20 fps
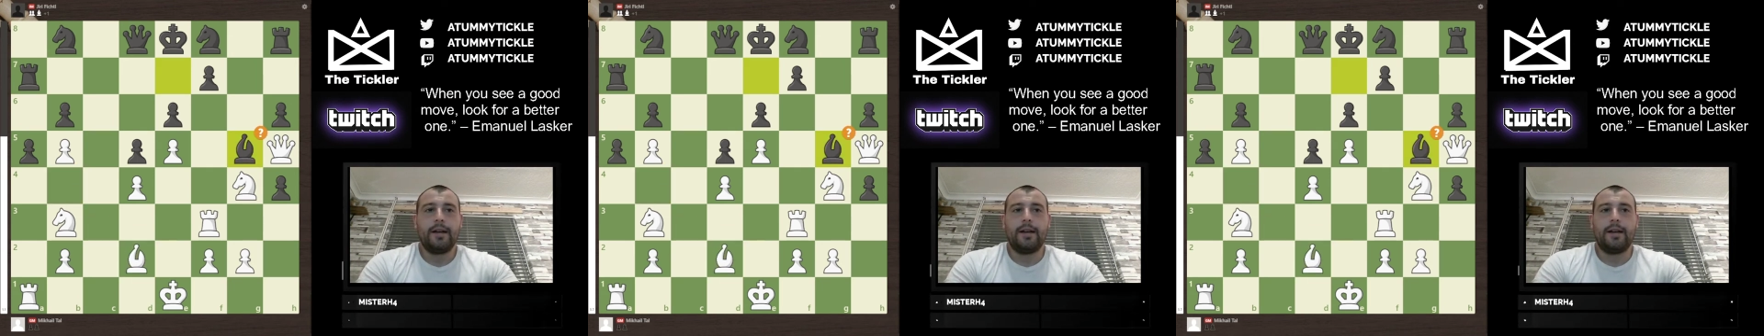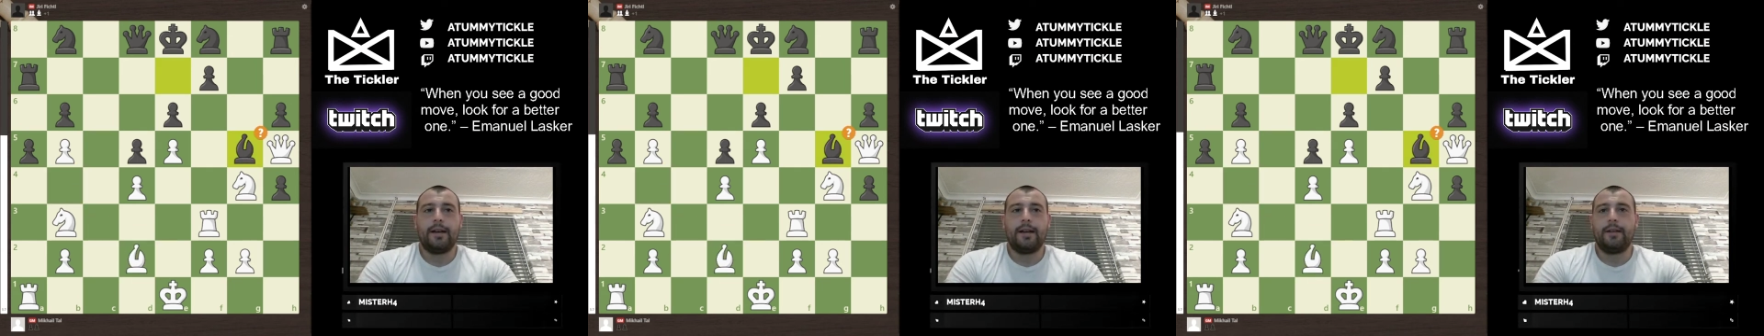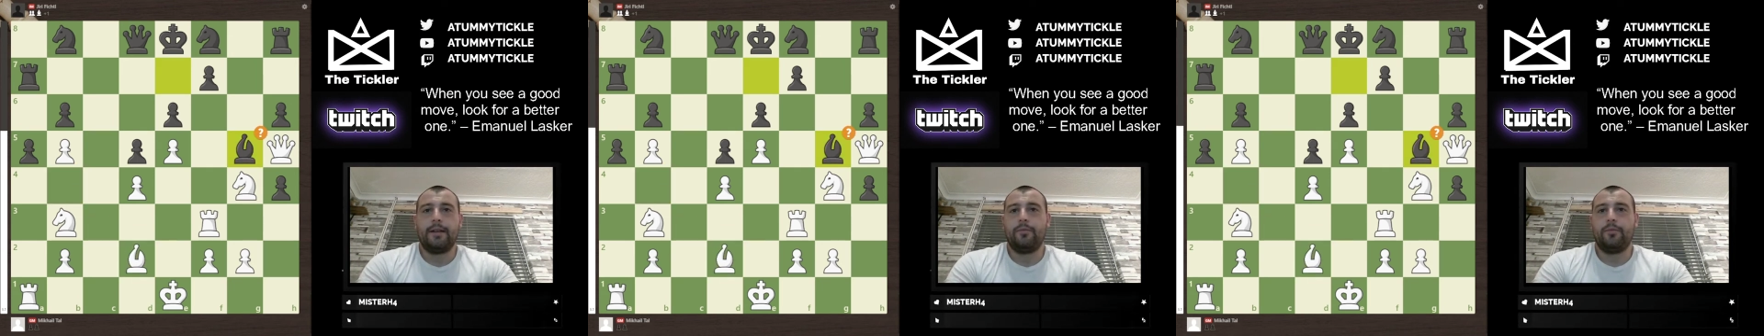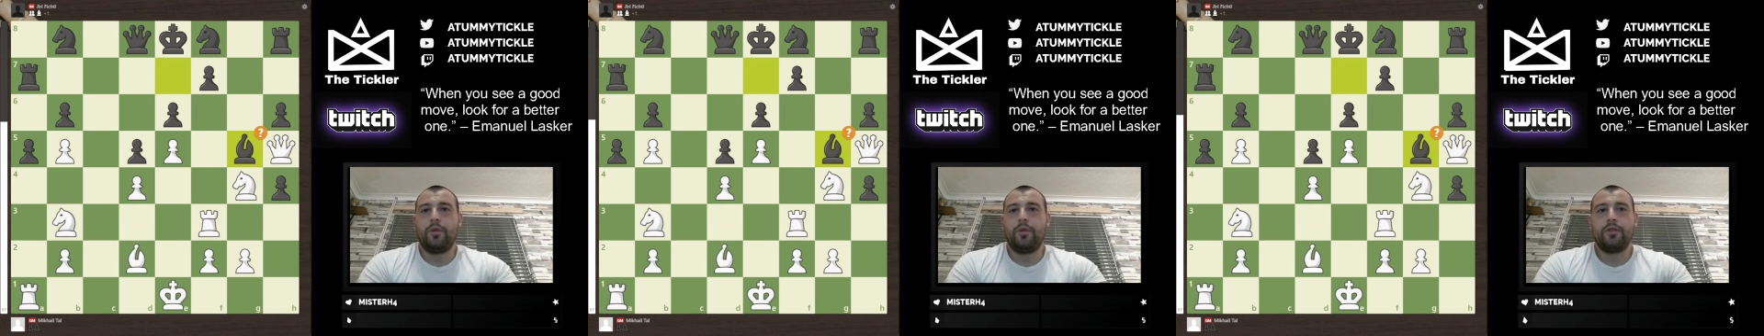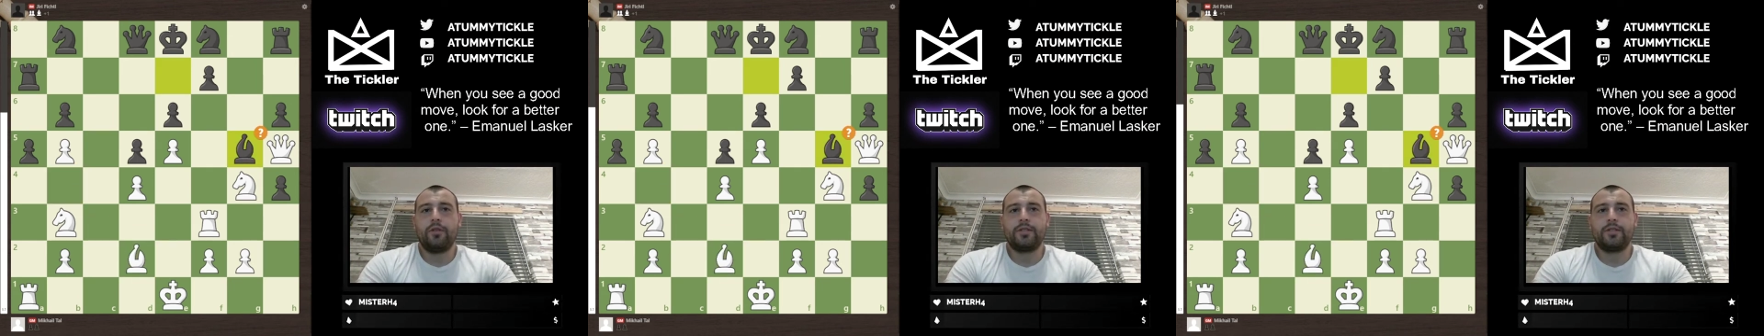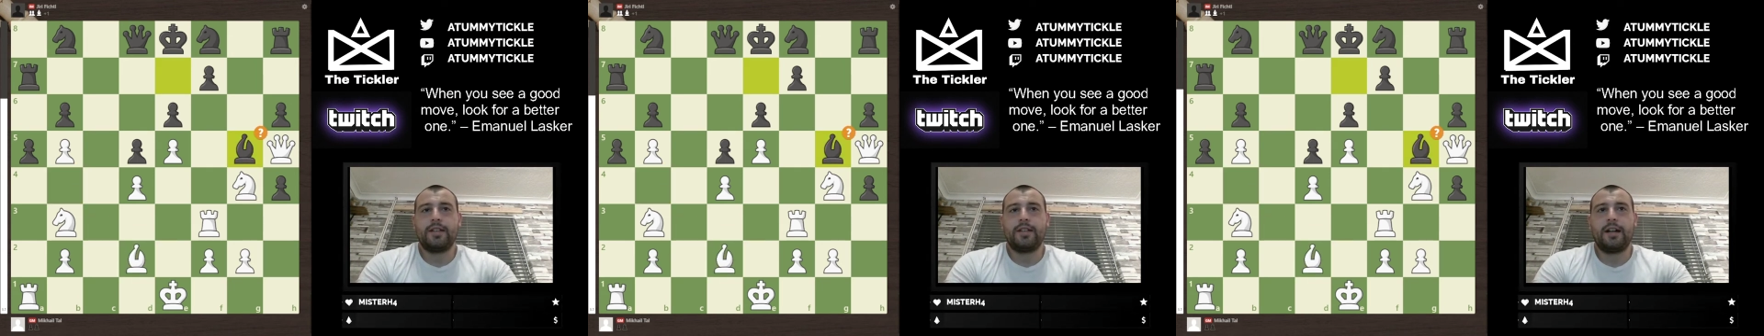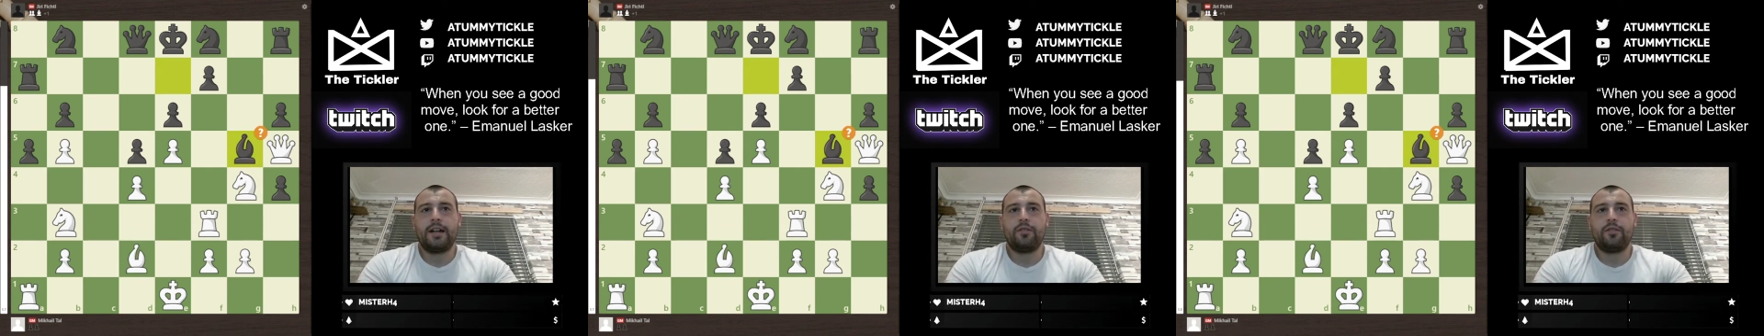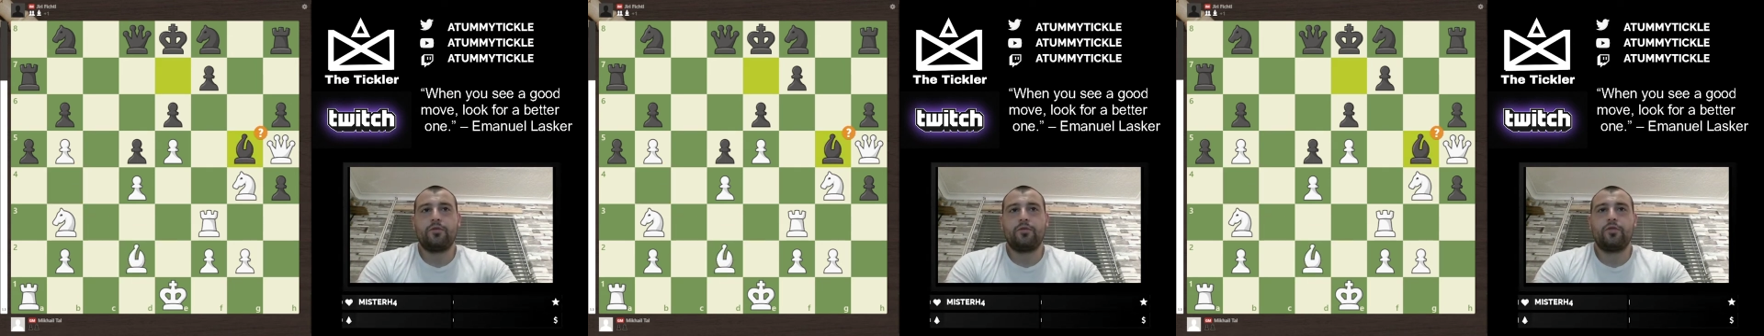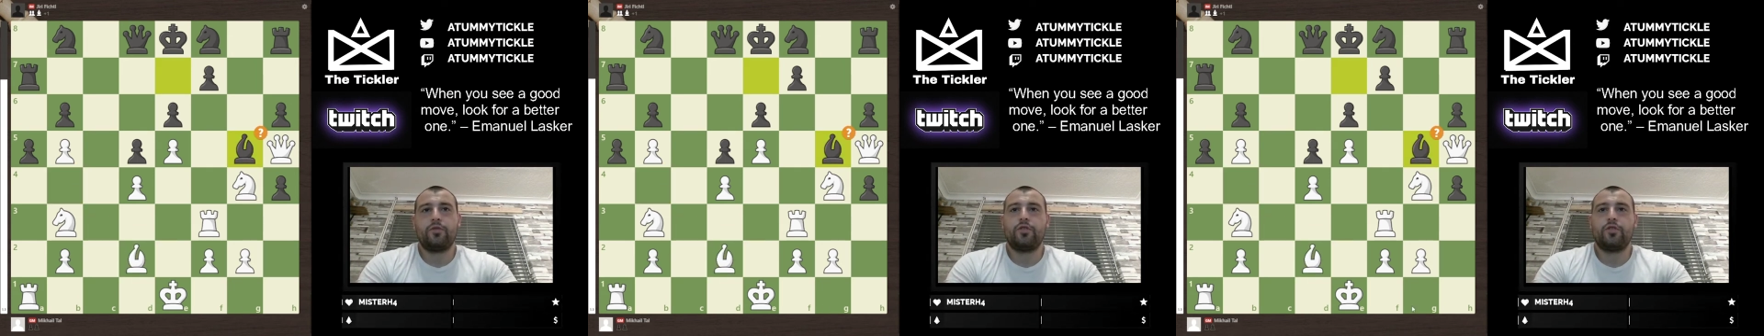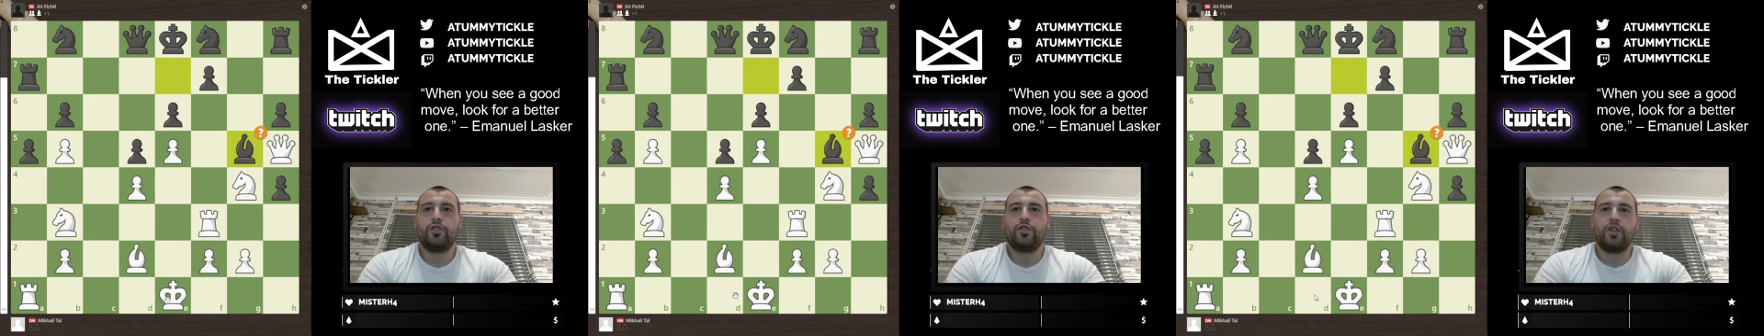What Tal
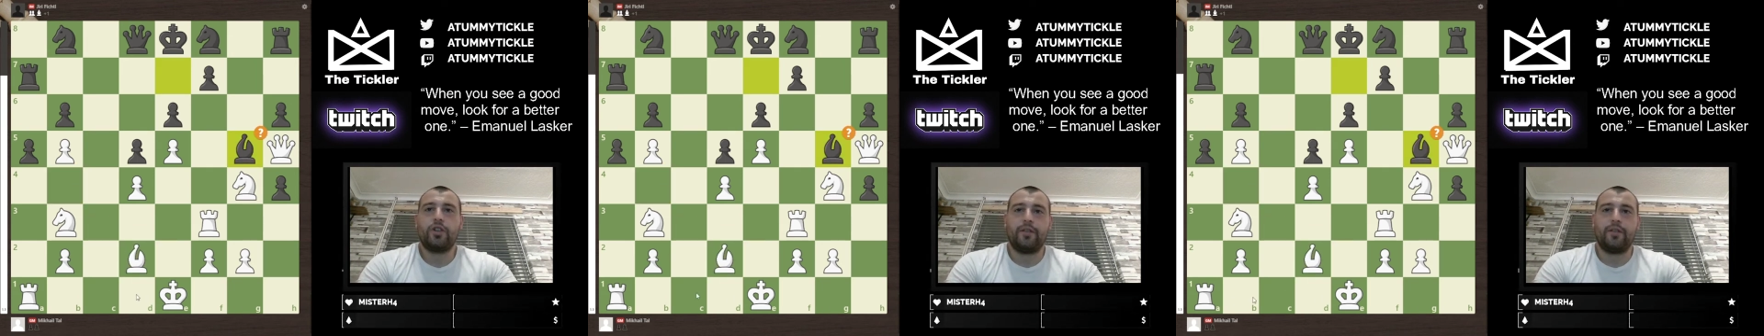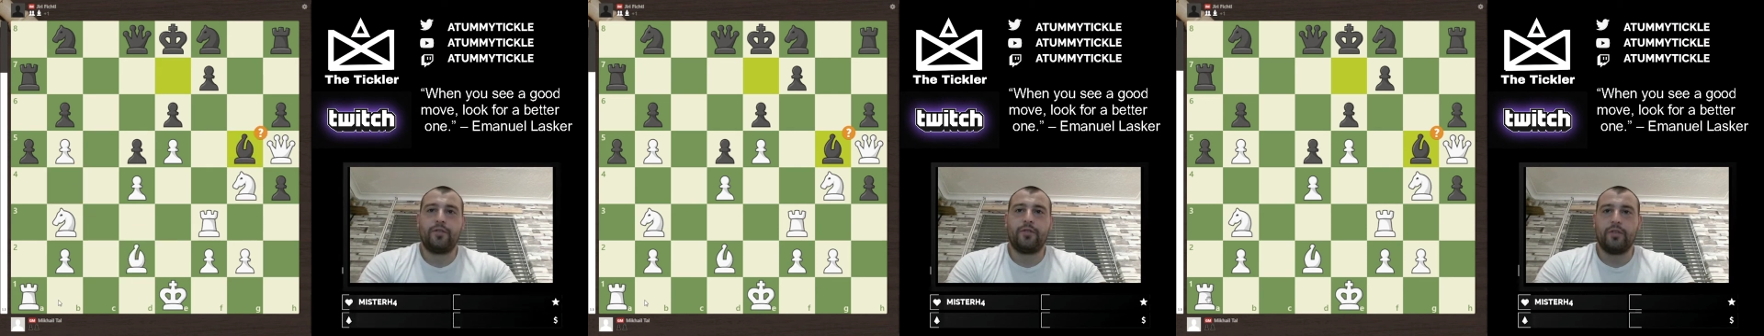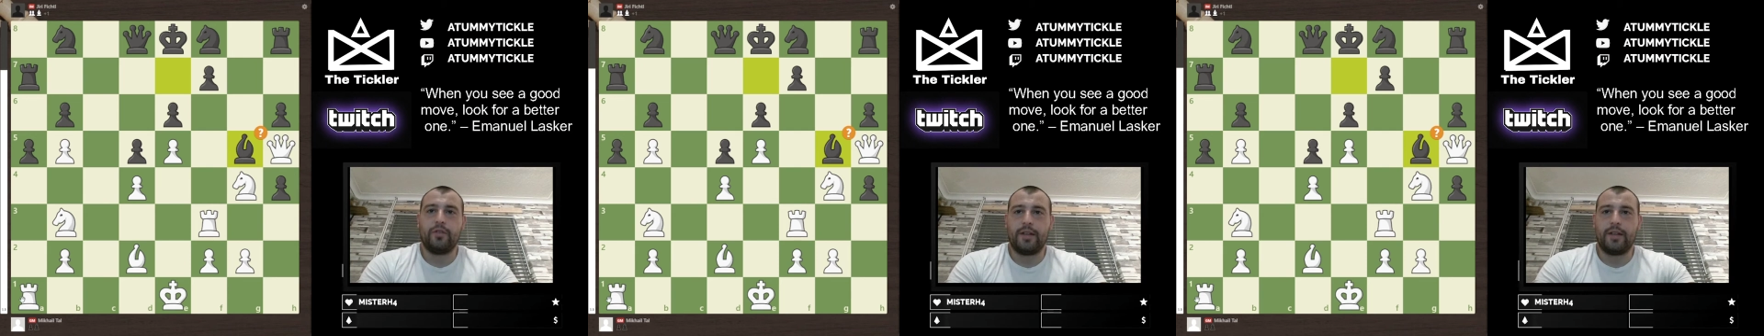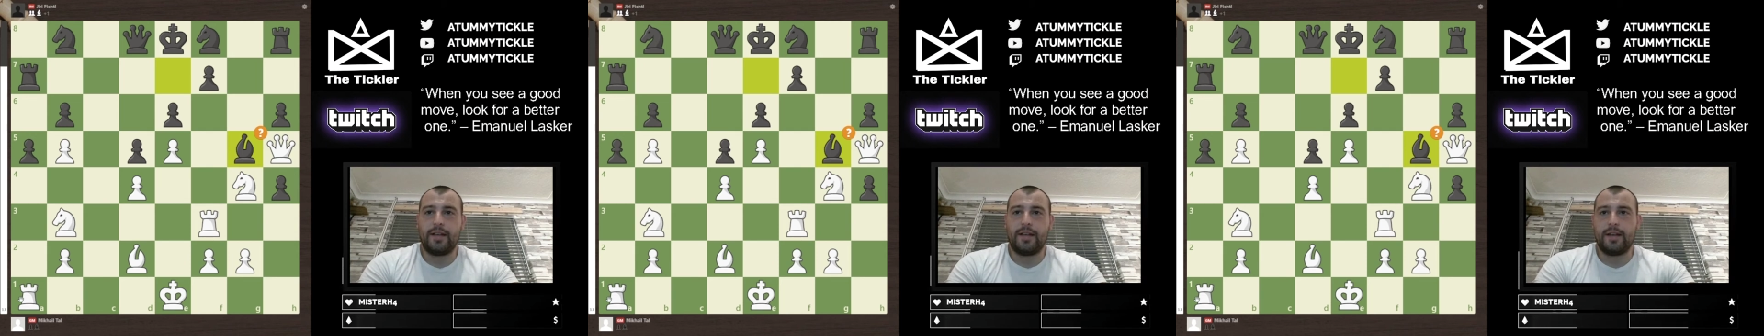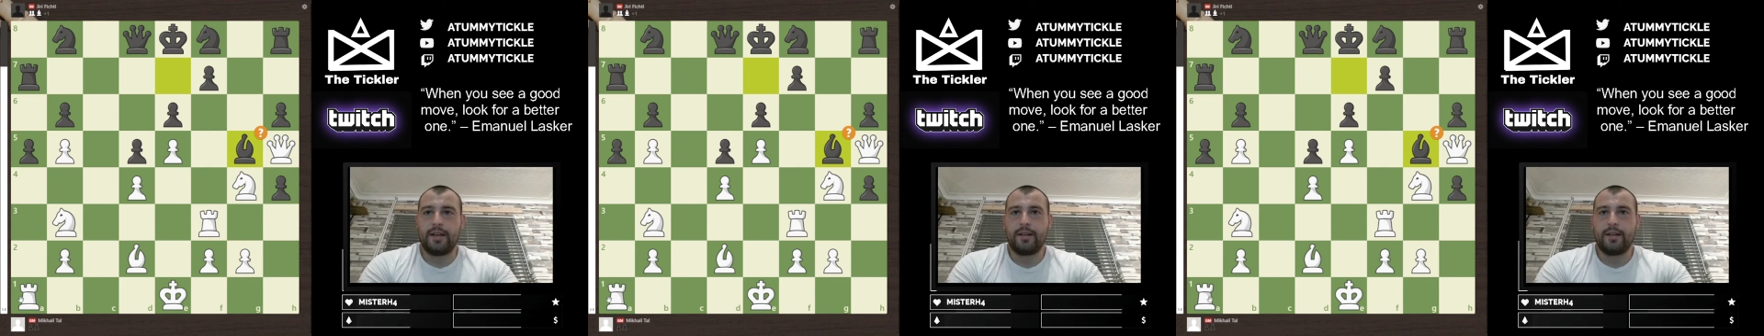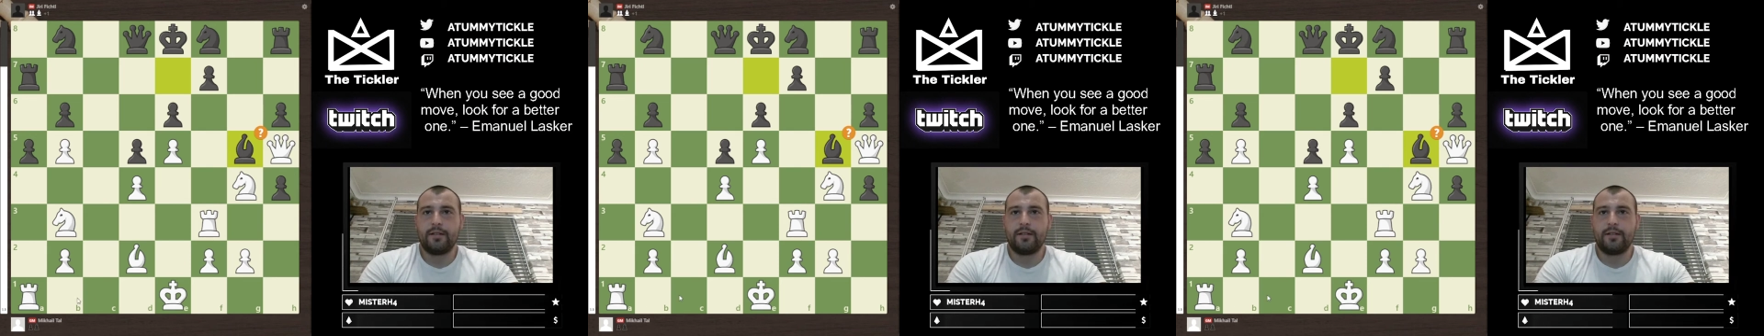should have done here,